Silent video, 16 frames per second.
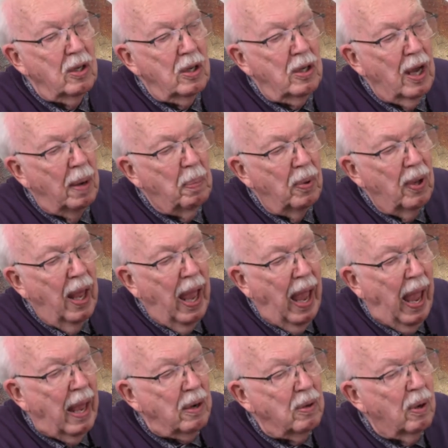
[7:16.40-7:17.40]
double
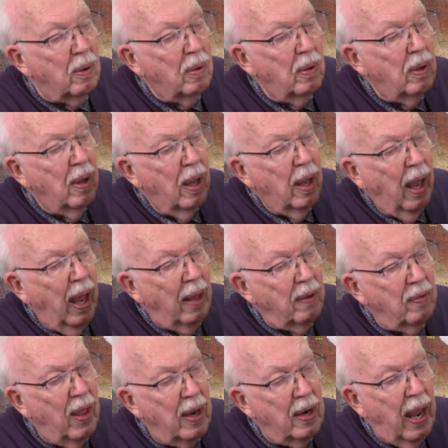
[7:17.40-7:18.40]
handle
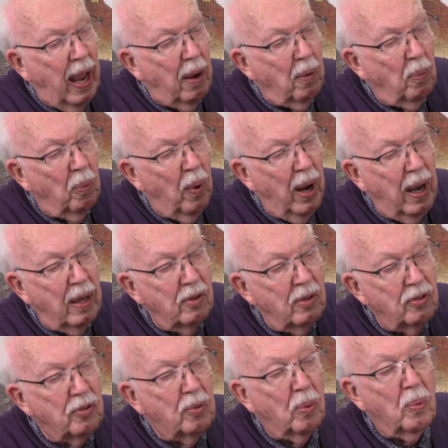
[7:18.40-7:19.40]
and then a
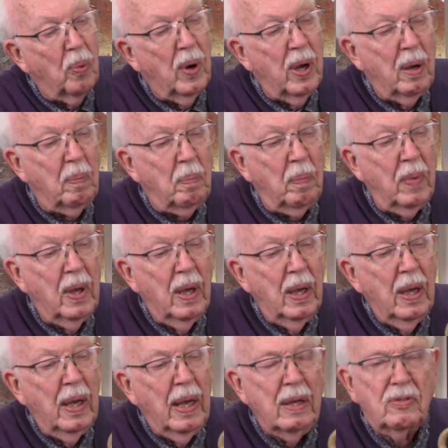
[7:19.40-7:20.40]
raised rim.
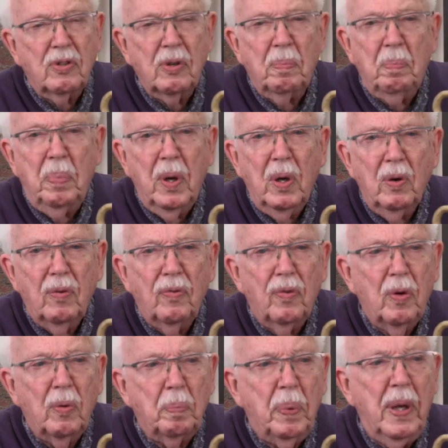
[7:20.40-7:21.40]
It's a
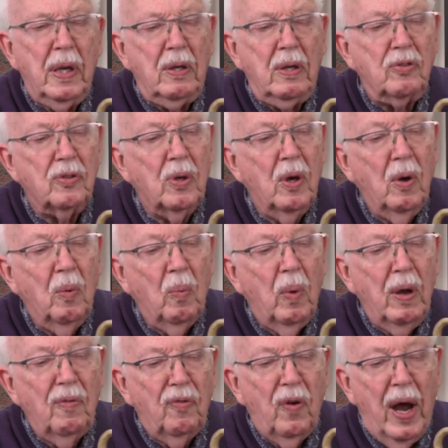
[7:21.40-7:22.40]
beautiful piece.
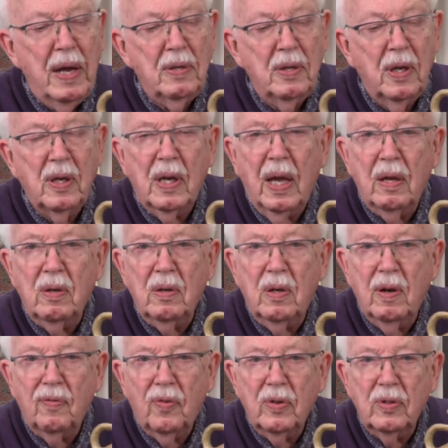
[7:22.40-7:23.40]
We find it in
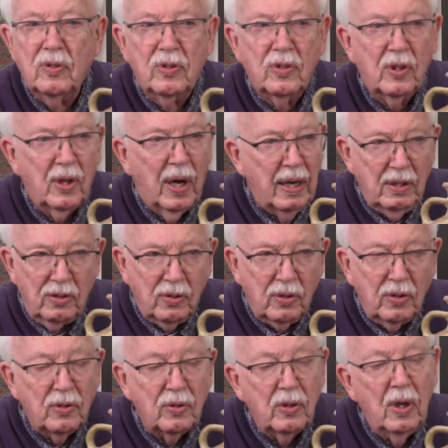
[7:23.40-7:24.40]
different
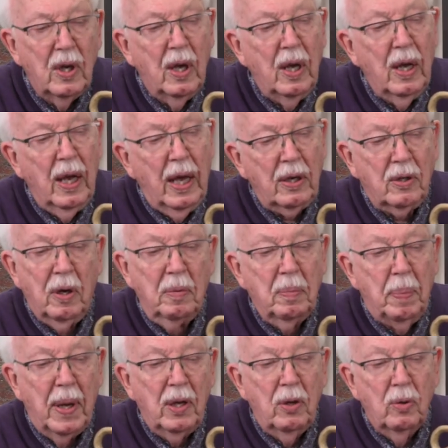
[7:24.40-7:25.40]
sizes. It
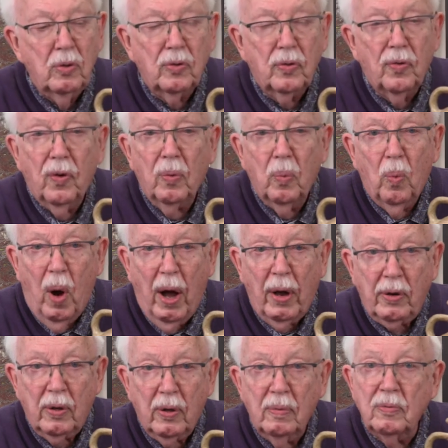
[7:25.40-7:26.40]
could be used for
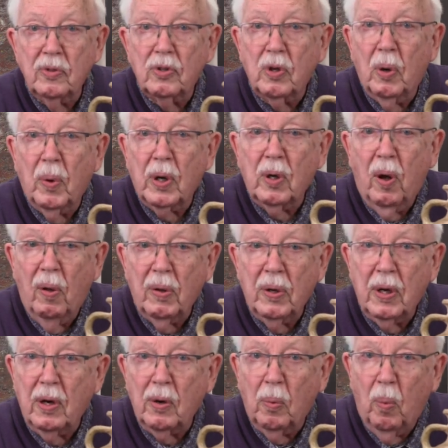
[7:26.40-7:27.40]
water, and so we're
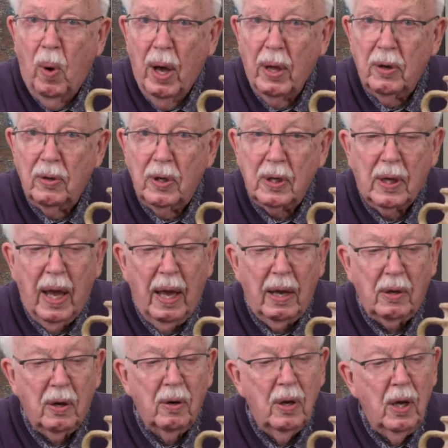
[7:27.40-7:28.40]
calling it a water
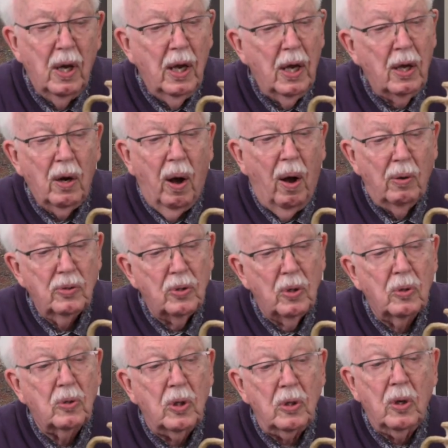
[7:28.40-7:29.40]
decanter. It
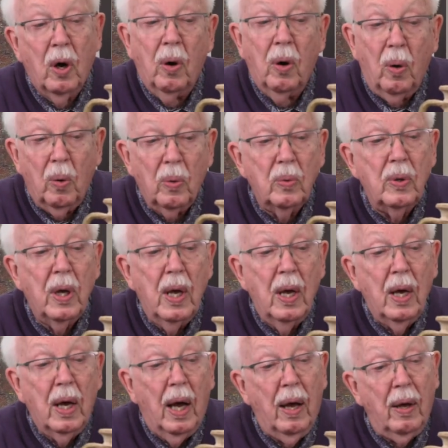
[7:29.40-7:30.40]
also could hold
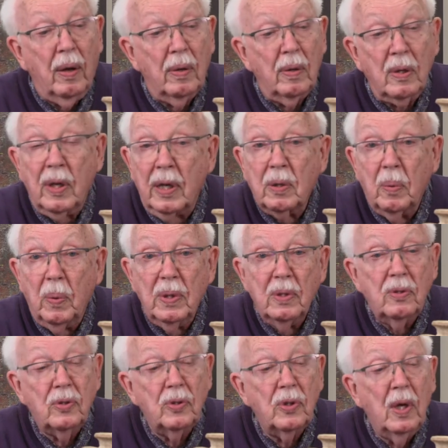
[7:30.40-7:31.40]

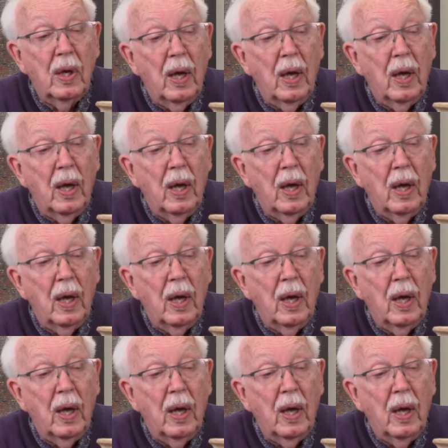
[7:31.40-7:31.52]
liquids